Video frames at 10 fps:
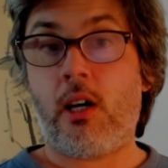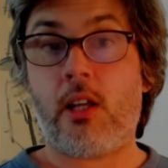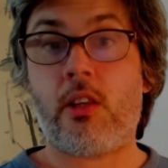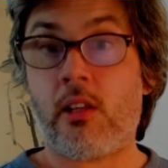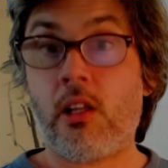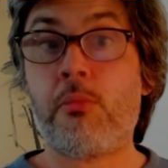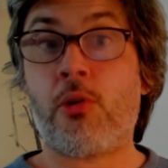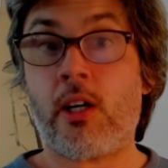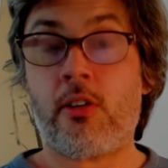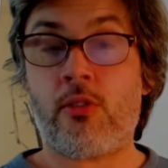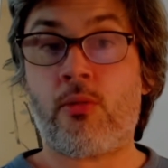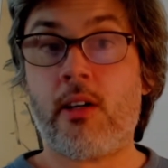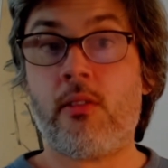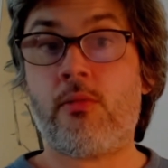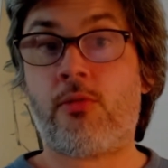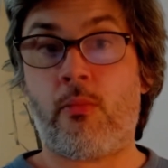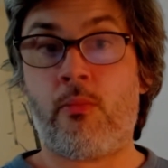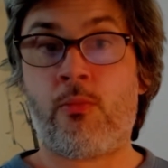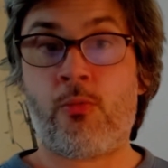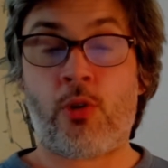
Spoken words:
and then liberated, right, from